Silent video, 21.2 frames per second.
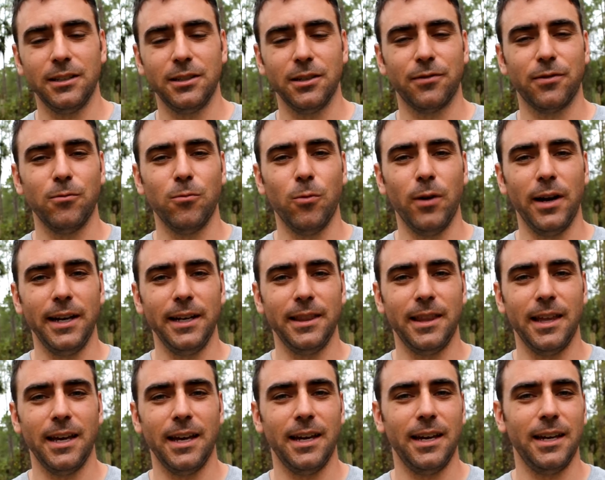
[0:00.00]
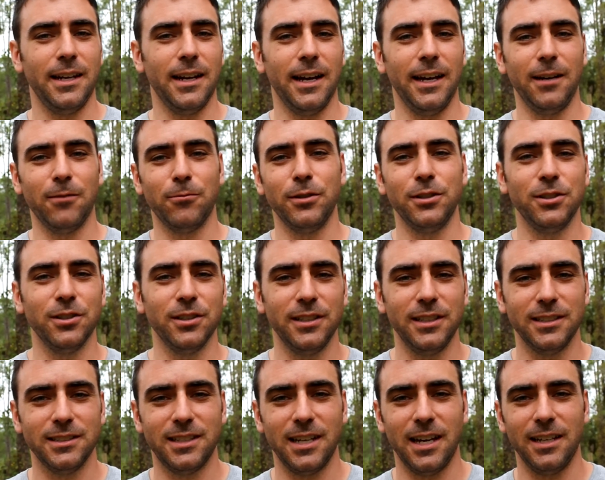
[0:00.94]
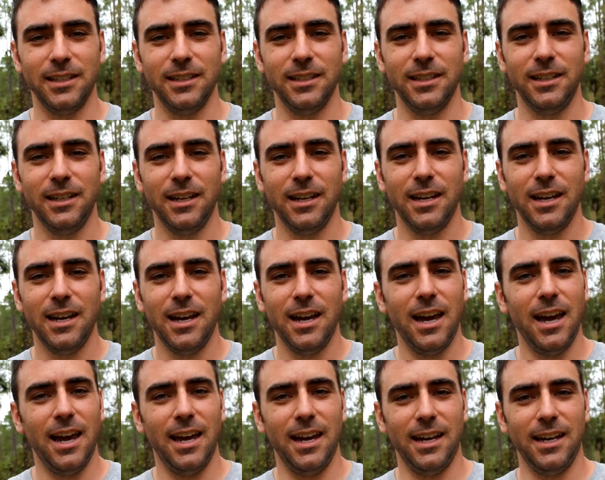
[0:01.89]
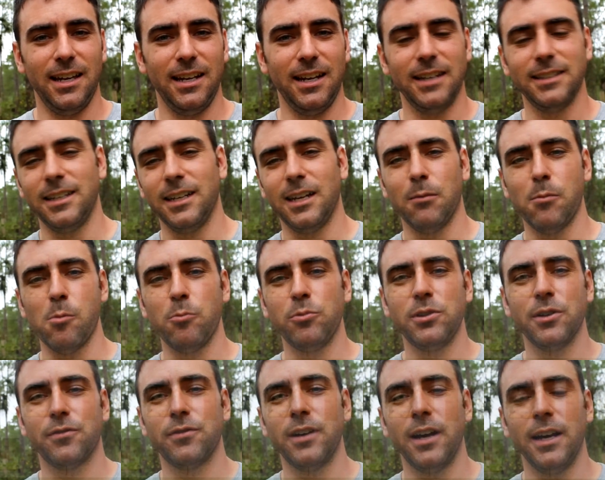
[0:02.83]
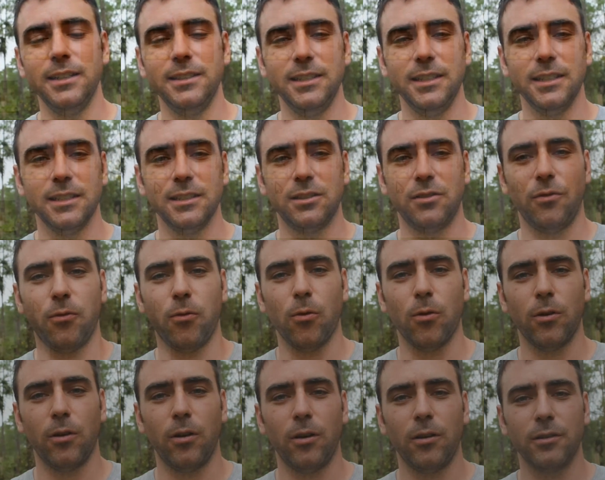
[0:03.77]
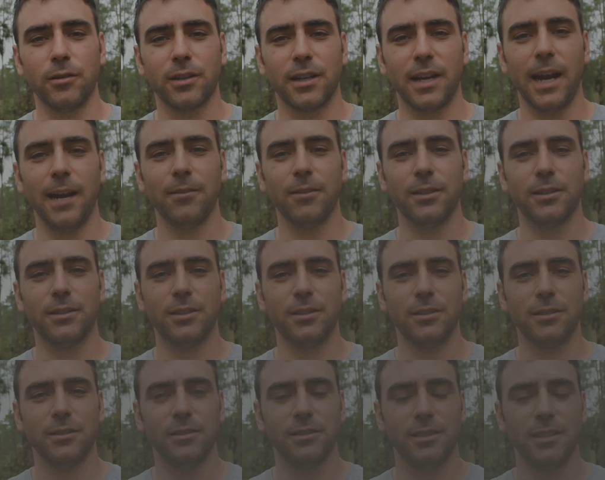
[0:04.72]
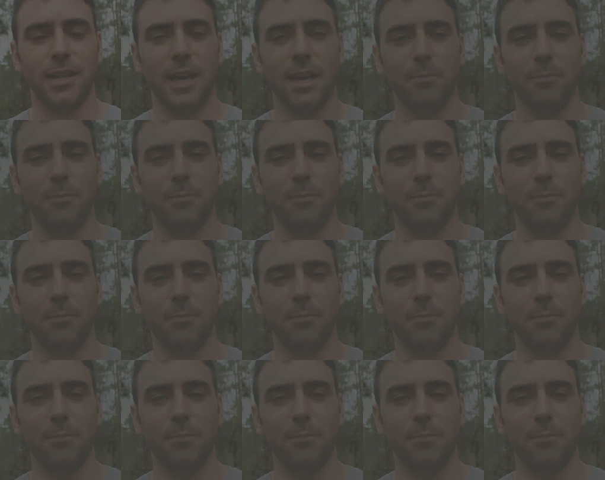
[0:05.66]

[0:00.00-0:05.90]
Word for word: a different way than I originally intended, and as I come up with different ideas for characters and